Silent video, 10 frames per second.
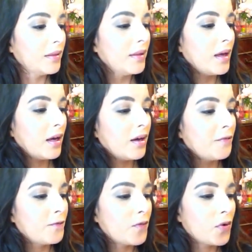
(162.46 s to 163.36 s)
Now
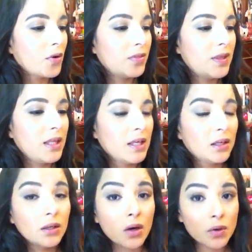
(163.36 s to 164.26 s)
for the
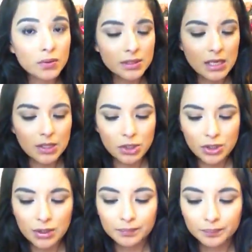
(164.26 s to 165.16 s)
clothes
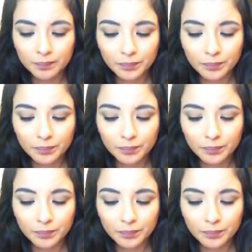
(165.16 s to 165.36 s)
section,